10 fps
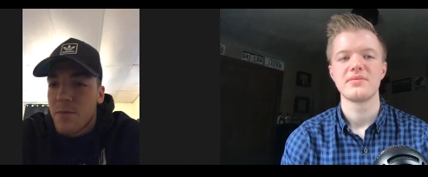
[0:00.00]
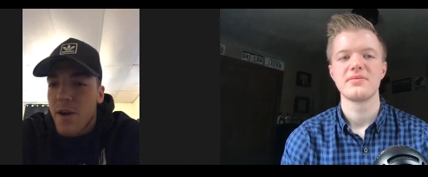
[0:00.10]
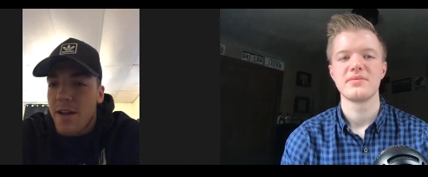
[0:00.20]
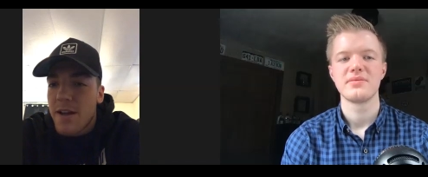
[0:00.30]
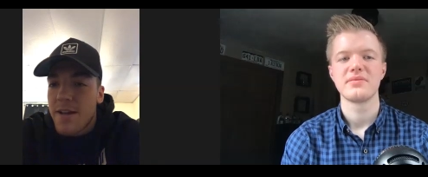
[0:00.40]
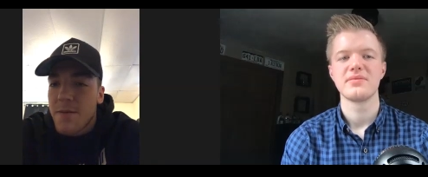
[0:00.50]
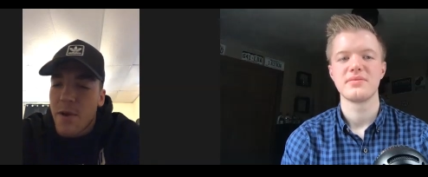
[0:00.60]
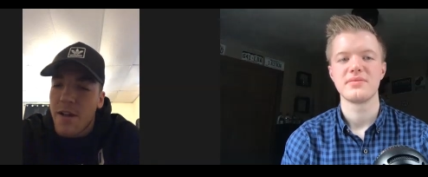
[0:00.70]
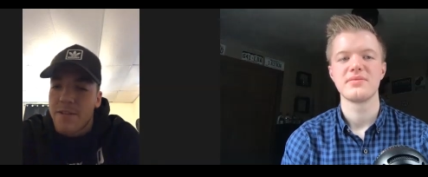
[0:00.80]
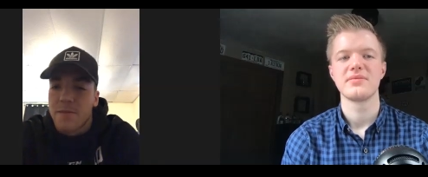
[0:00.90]
Speaker 1: Probably,
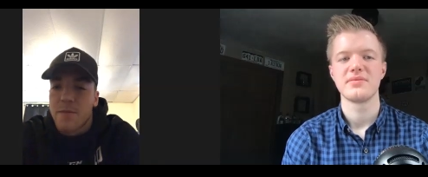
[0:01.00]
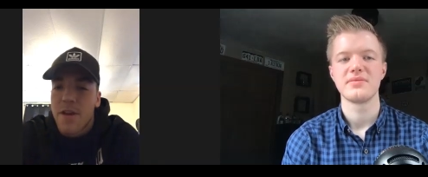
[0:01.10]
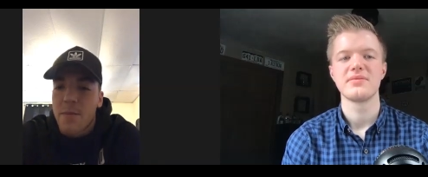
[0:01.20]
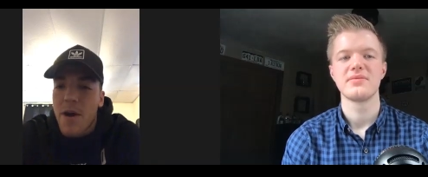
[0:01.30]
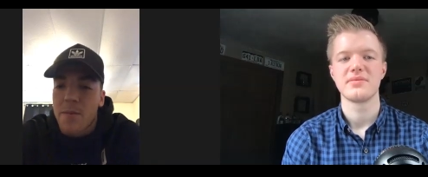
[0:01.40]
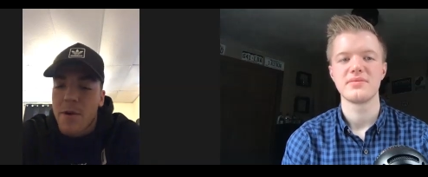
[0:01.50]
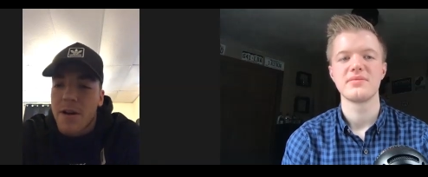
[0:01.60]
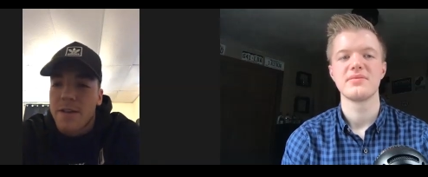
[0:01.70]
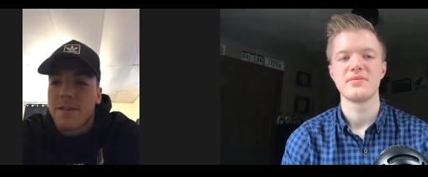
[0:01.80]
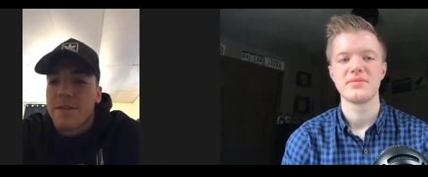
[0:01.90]
probably some hip hop
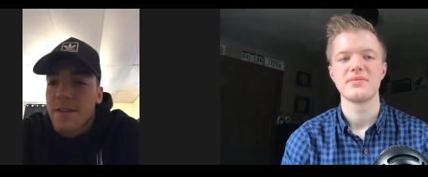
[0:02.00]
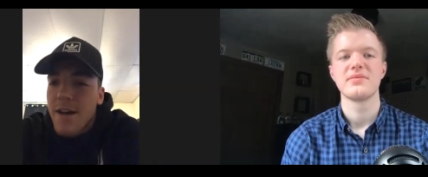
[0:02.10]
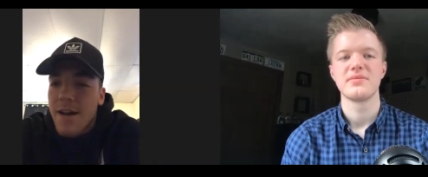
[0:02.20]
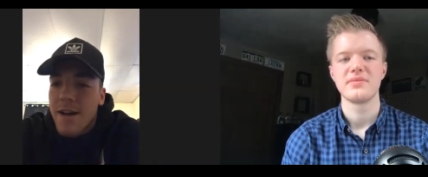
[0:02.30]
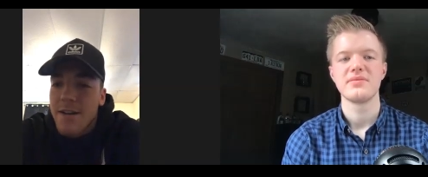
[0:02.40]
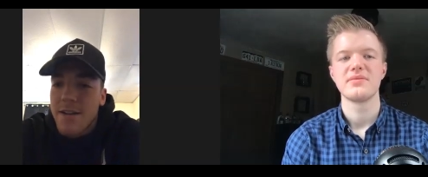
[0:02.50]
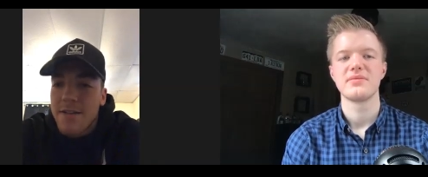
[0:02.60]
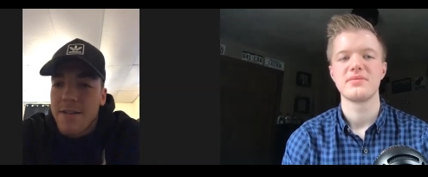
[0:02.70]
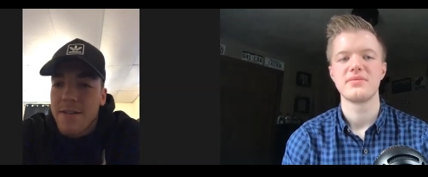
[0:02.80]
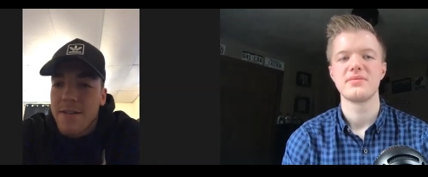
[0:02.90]
artists uh, like
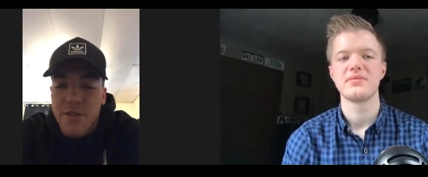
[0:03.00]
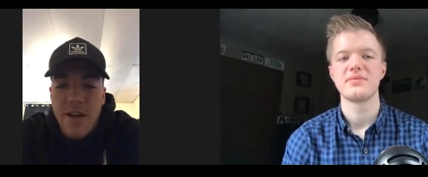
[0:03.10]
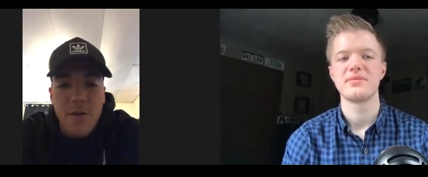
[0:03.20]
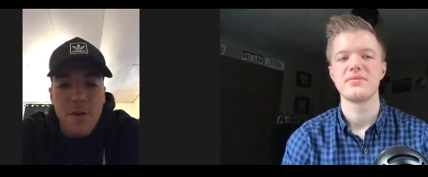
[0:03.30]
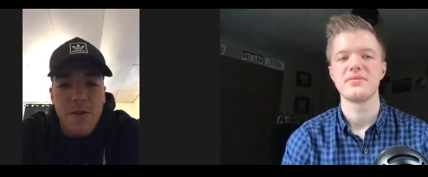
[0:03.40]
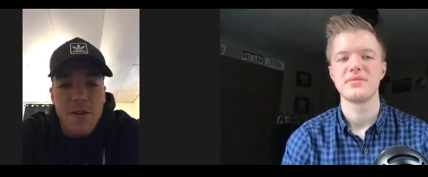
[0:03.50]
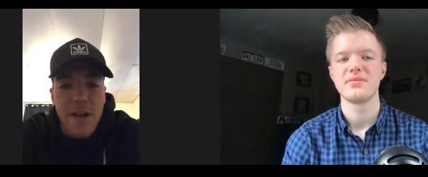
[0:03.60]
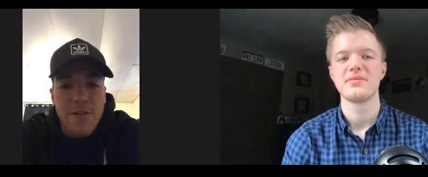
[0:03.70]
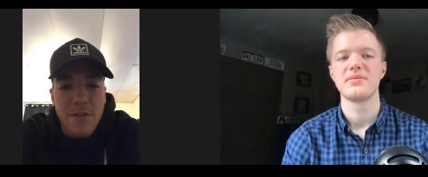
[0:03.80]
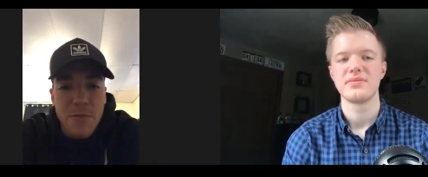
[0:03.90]
you know J Cole,
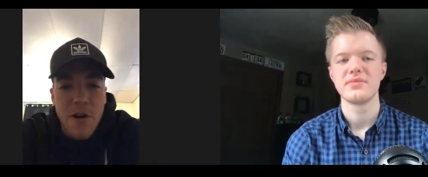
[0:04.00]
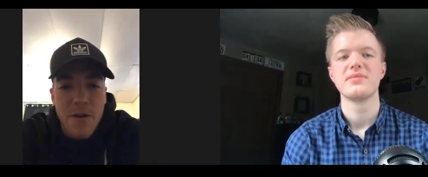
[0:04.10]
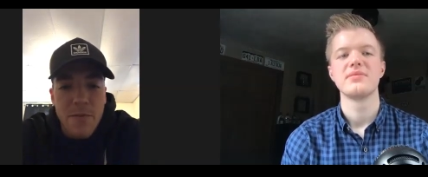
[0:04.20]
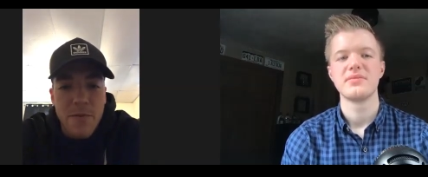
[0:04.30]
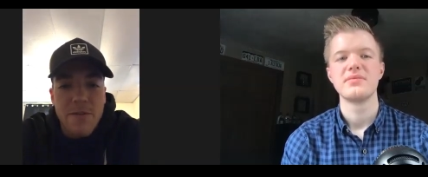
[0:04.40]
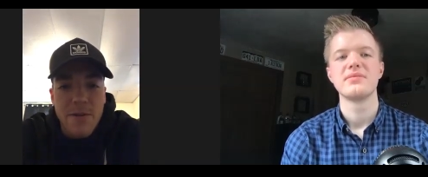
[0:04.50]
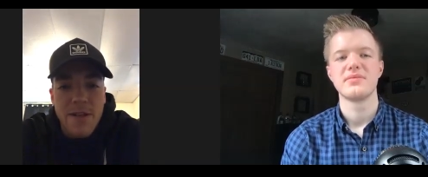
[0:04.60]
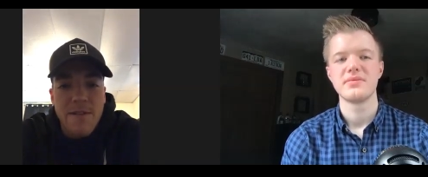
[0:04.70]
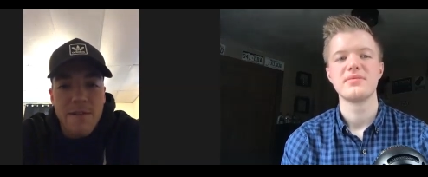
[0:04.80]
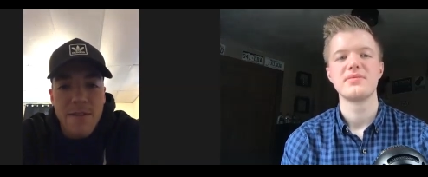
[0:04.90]
Kendrick Lamar would be sweet.
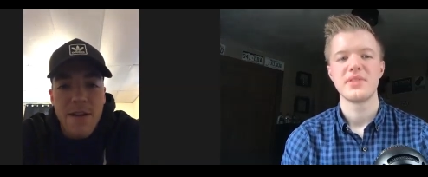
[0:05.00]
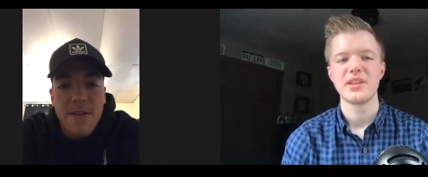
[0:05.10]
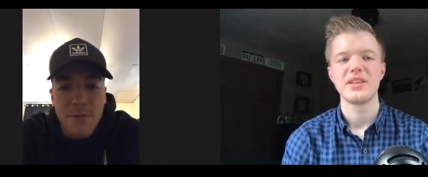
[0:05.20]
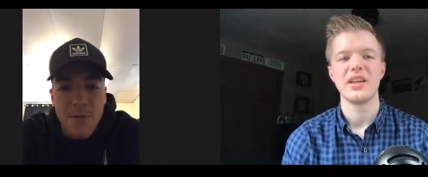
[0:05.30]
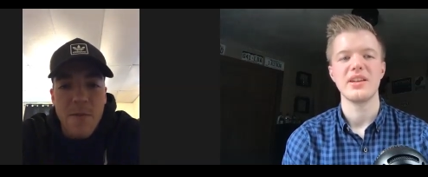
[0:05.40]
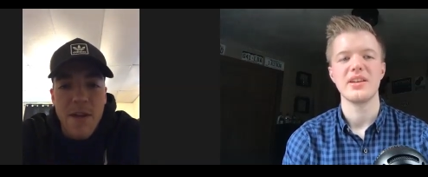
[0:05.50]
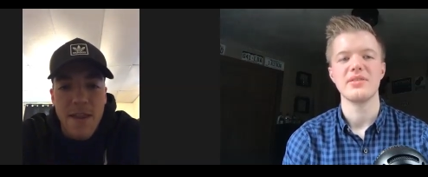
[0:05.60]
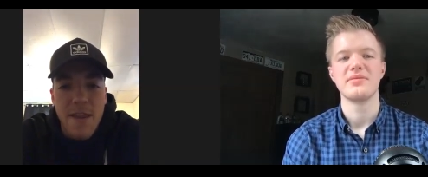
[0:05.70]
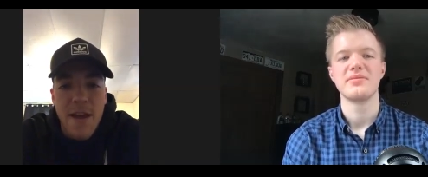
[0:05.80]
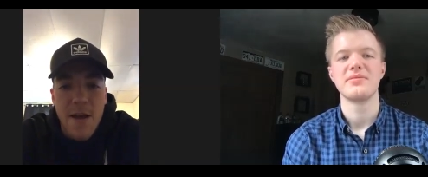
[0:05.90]
So yeah, meeting
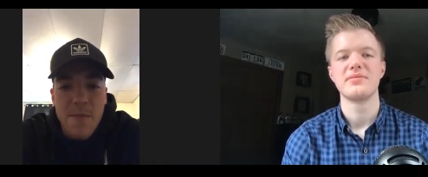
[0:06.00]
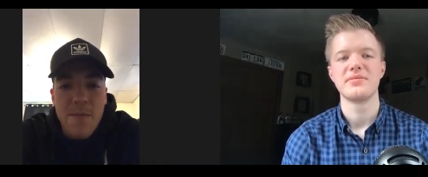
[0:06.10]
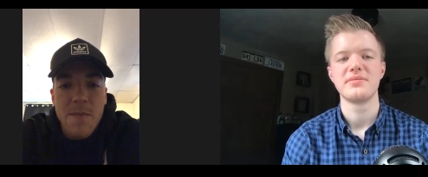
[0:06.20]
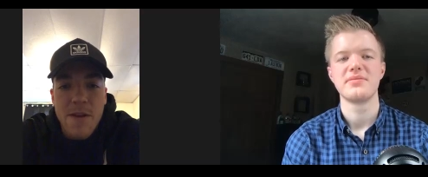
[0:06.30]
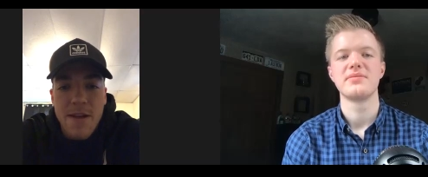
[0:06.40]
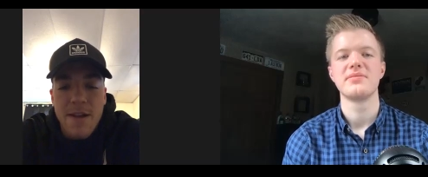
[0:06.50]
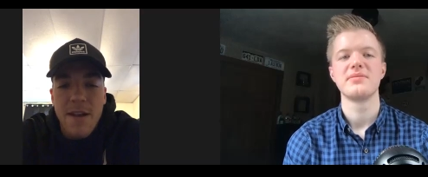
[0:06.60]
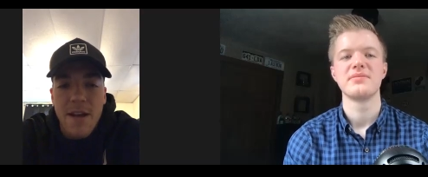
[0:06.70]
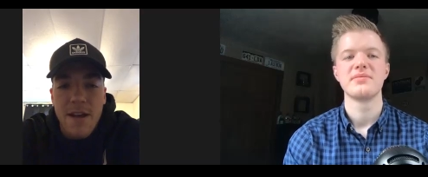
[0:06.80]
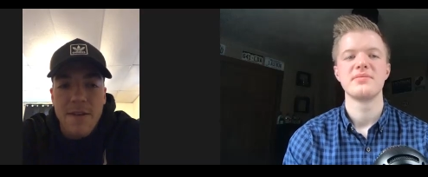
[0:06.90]
no. them.
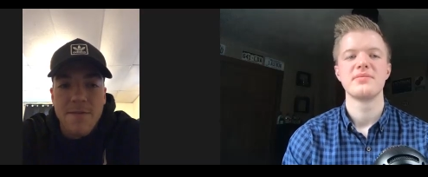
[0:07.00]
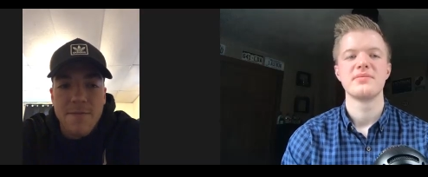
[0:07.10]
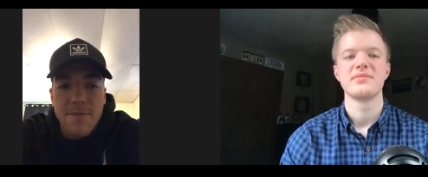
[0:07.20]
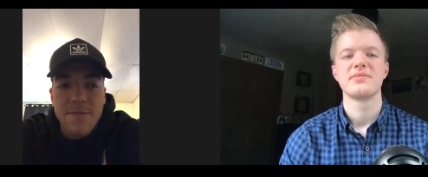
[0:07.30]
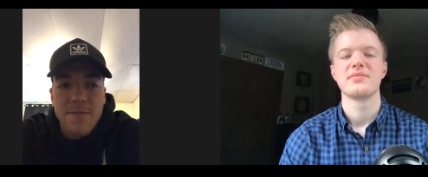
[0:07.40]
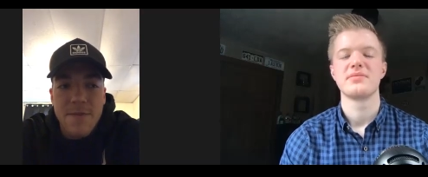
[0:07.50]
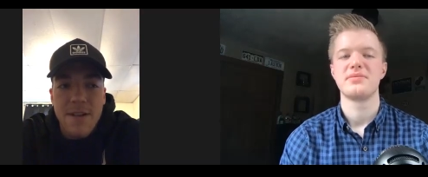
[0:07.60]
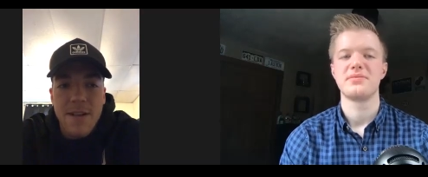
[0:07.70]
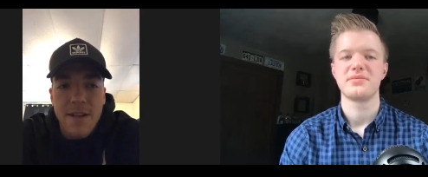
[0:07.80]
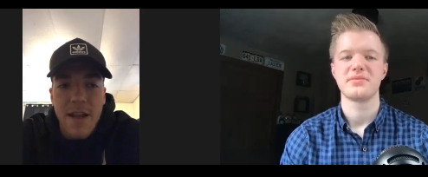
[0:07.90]
Um,
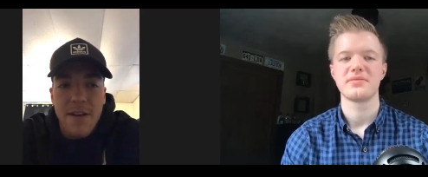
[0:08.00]
got